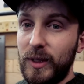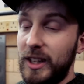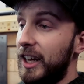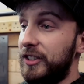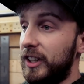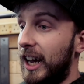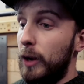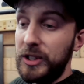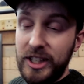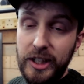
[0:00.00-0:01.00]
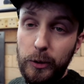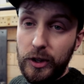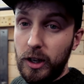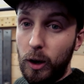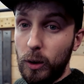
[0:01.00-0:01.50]
Yes, okay, we set out with
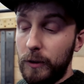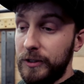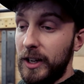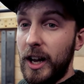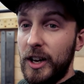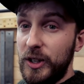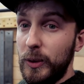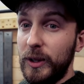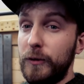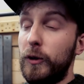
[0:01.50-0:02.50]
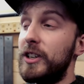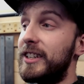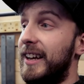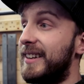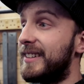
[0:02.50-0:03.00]
the goal of doing the front
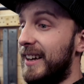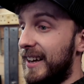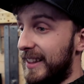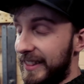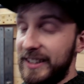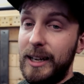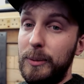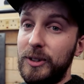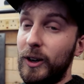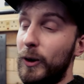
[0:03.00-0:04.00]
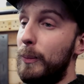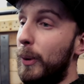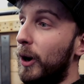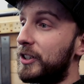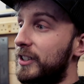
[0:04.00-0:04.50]
end this episode,
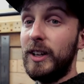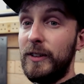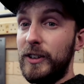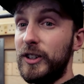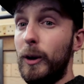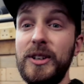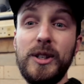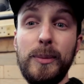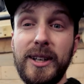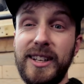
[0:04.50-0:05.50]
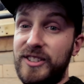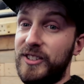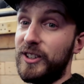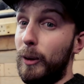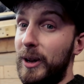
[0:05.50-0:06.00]
but if it's not meant to be, it's
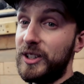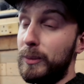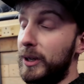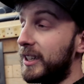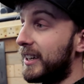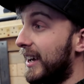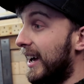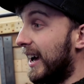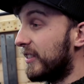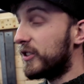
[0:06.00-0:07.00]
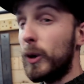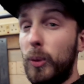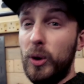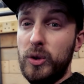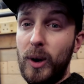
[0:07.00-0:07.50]
just not meant to be, and there's no
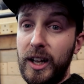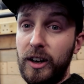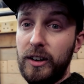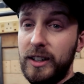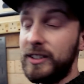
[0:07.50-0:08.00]
point dwelling on it.